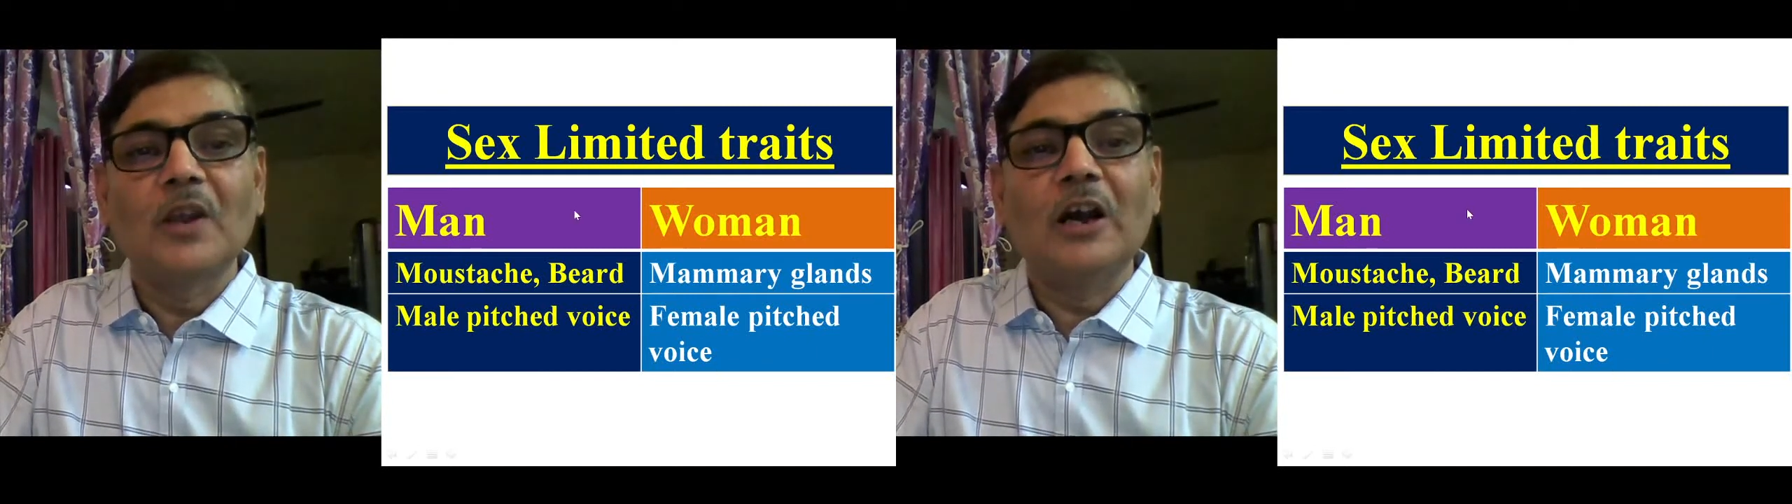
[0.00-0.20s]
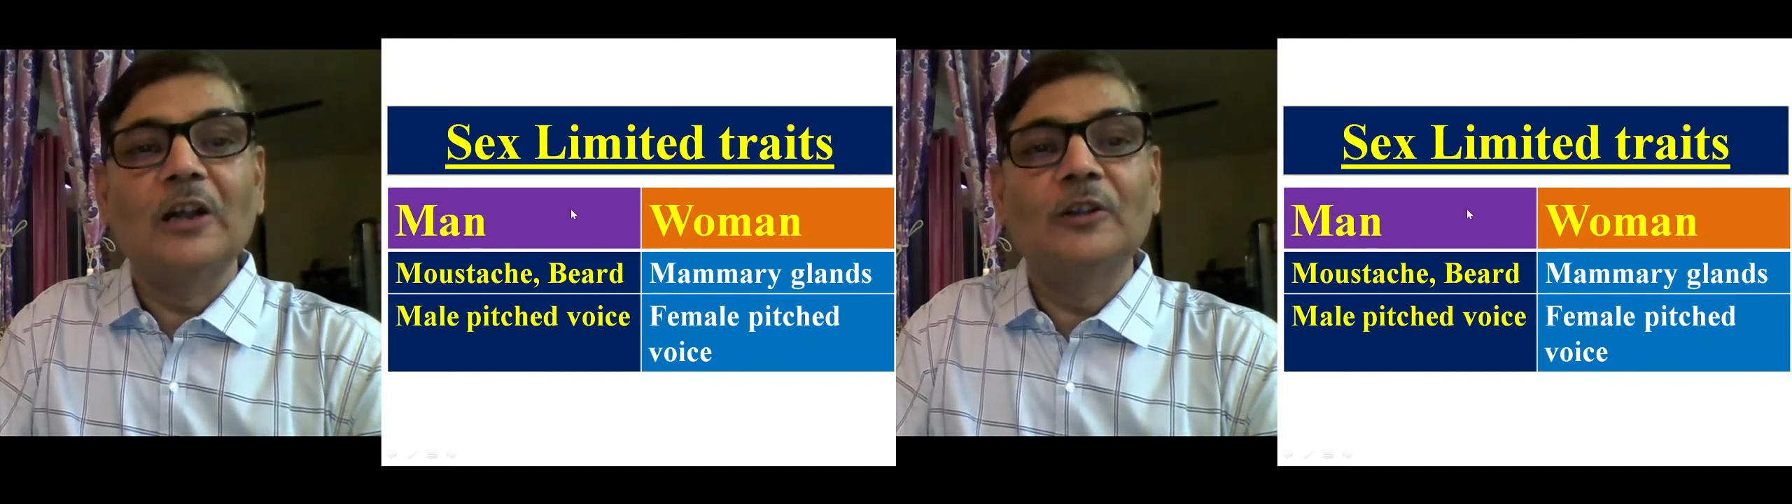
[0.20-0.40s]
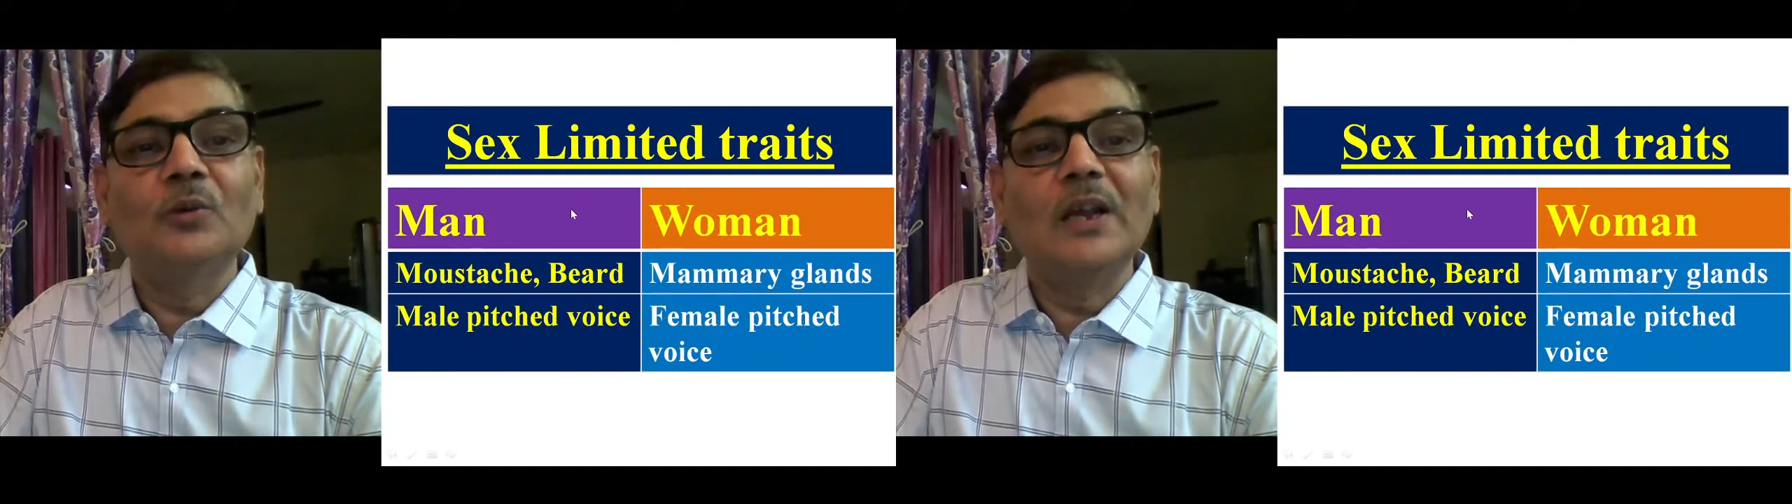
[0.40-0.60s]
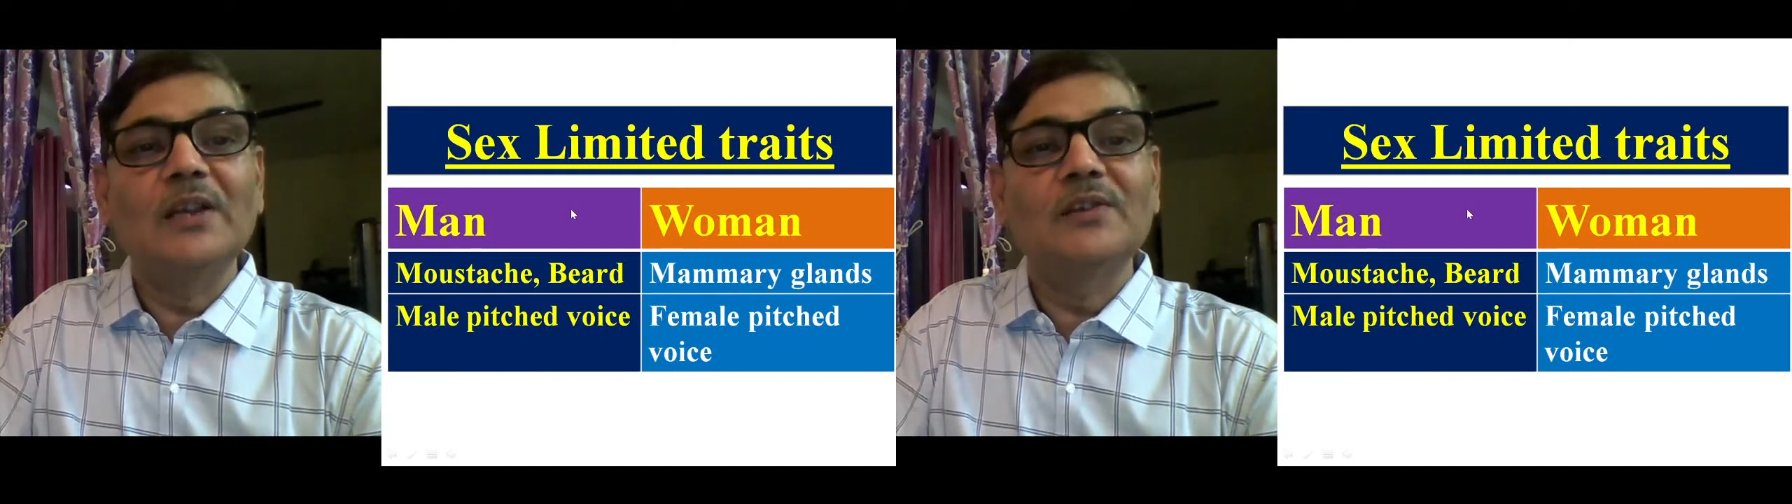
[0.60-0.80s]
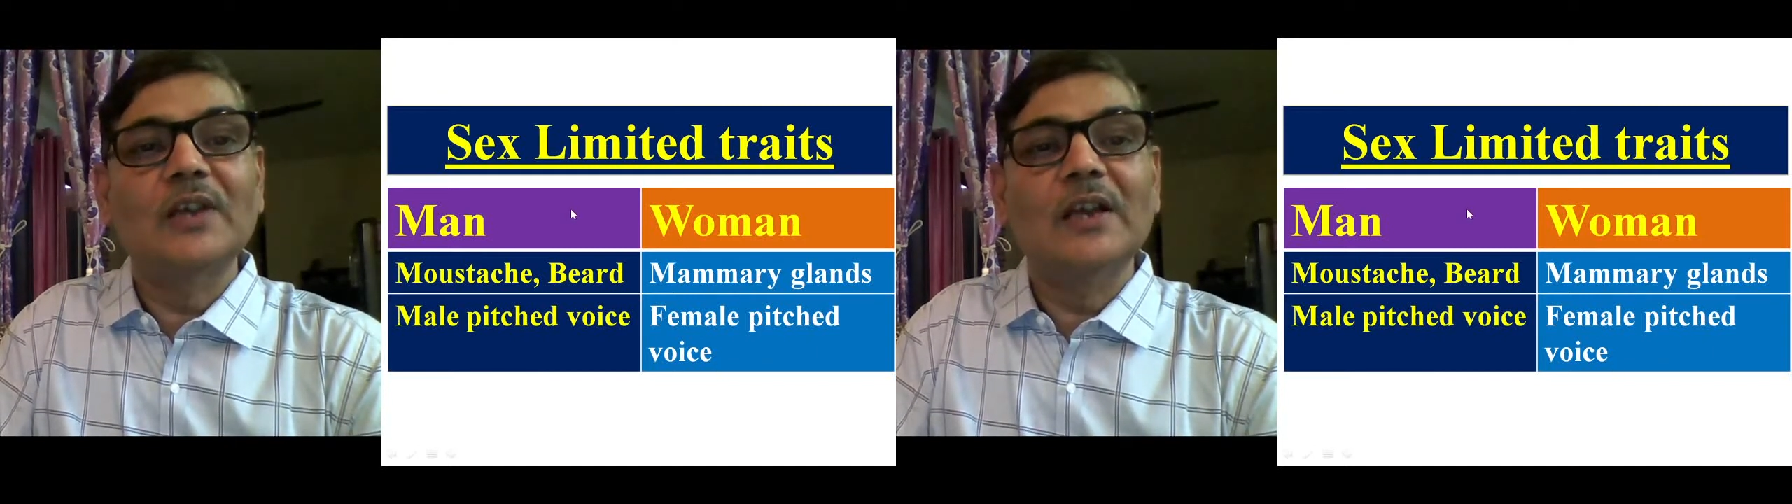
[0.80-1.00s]
Although,
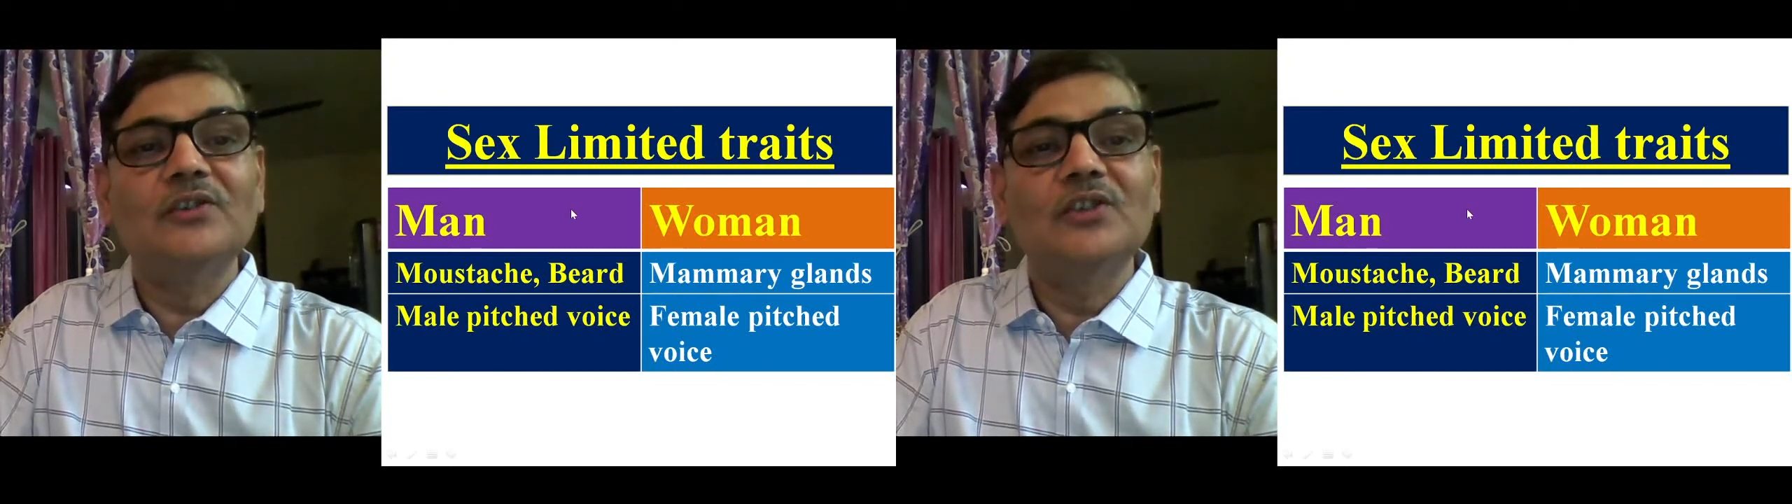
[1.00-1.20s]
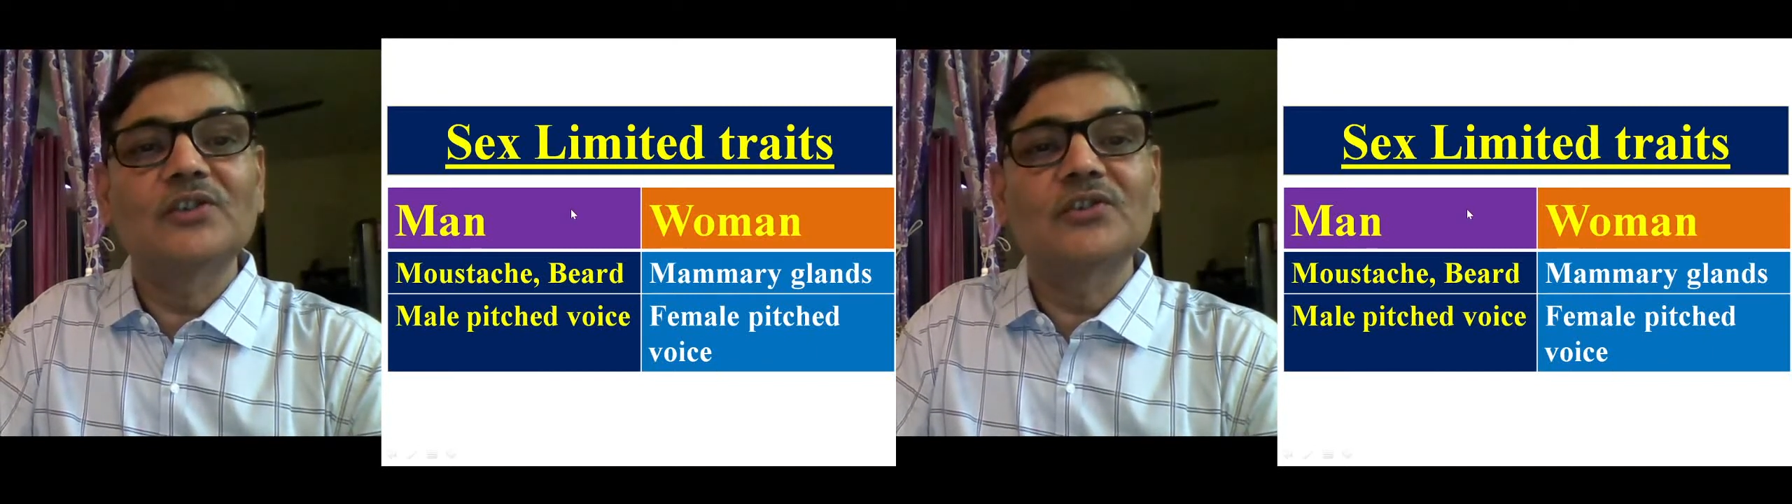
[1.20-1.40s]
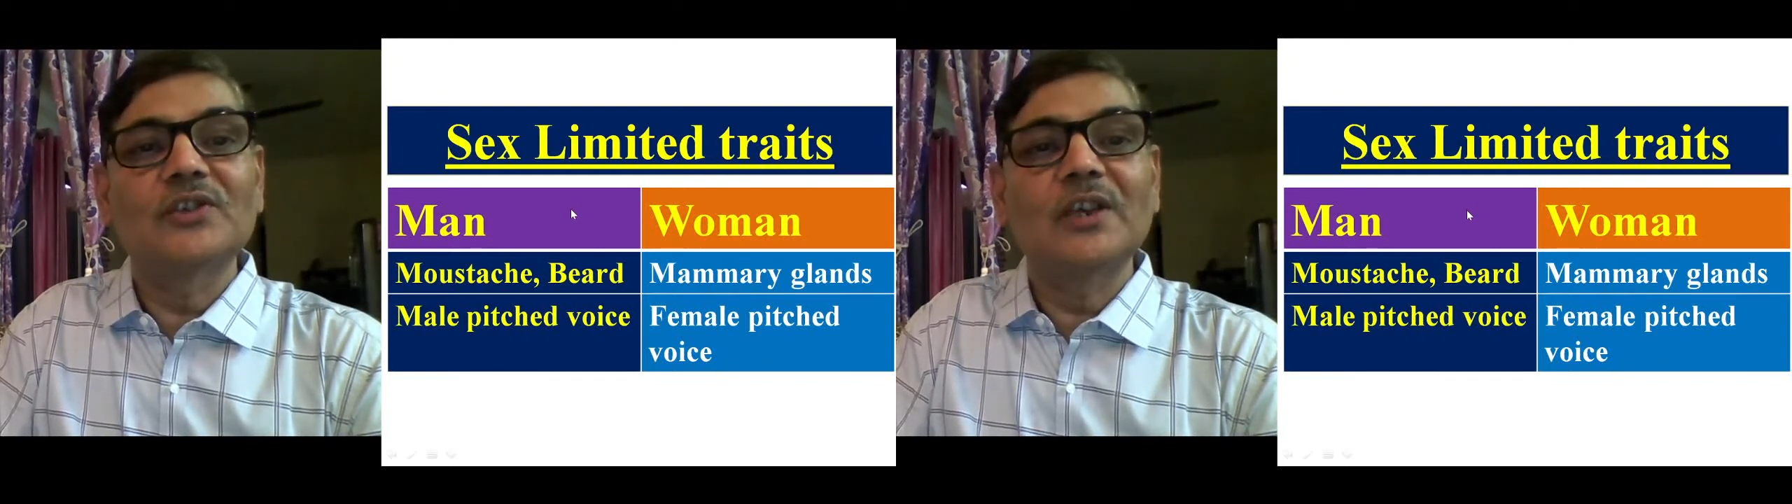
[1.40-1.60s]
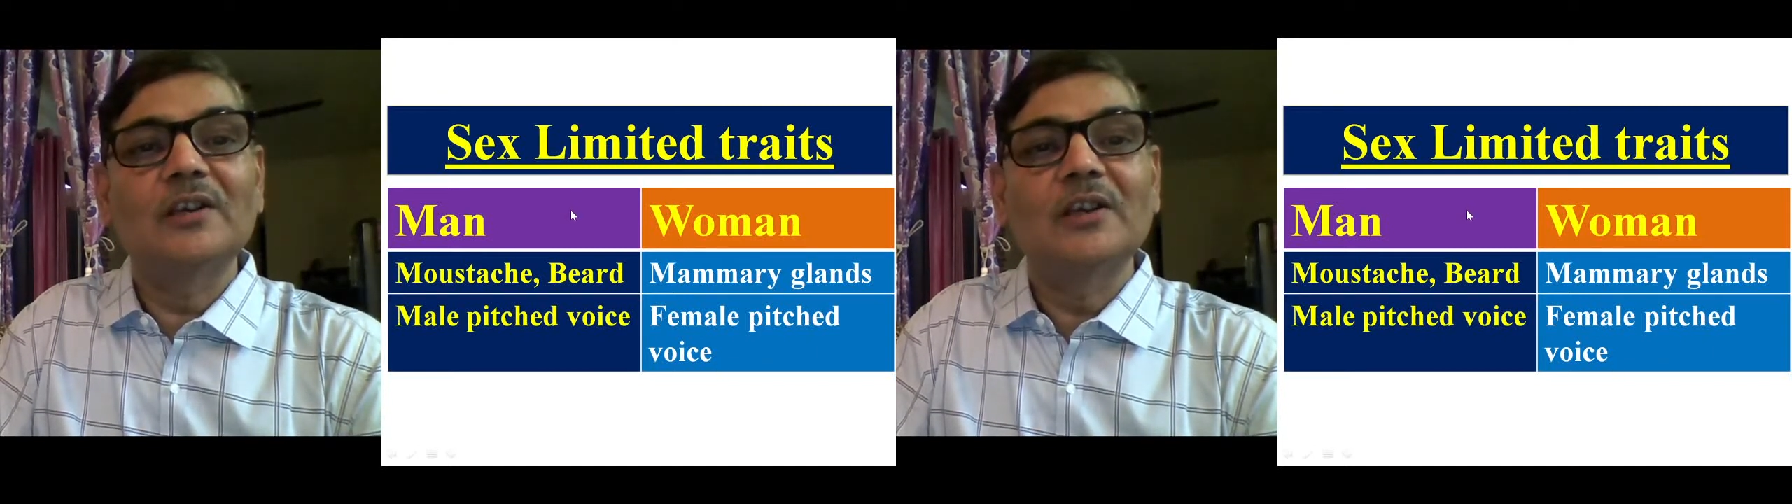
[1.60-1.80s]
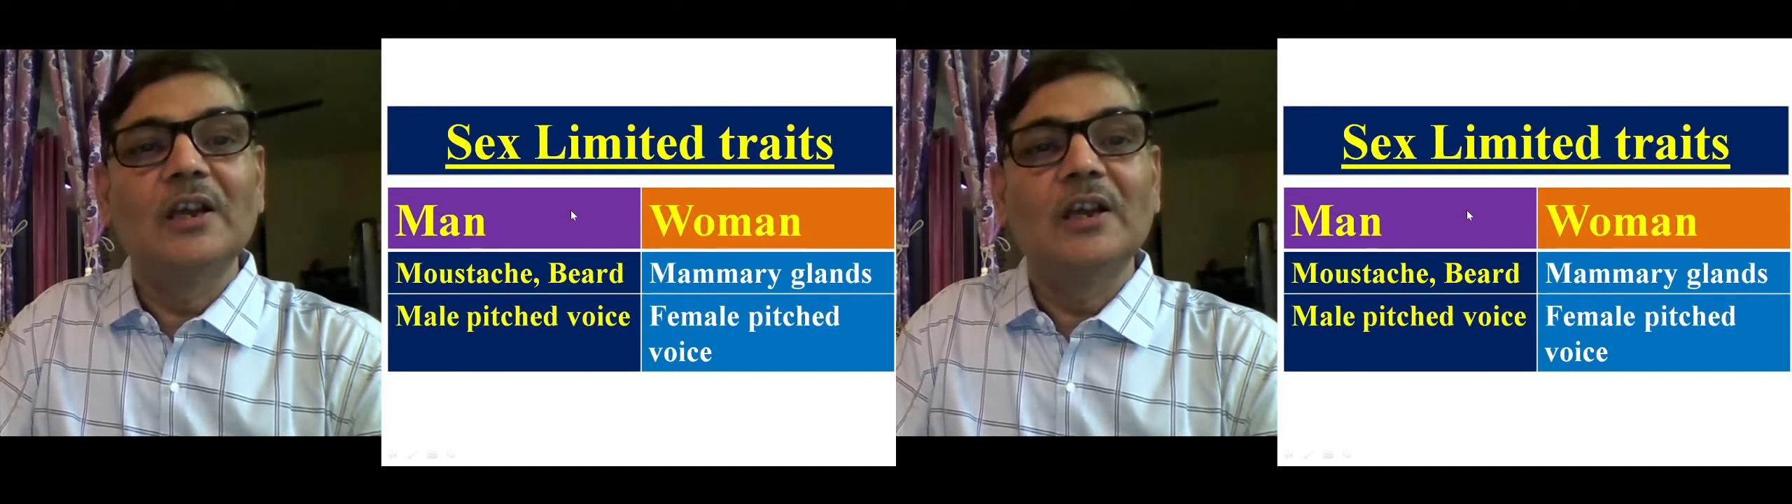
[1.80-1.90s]
as I just said,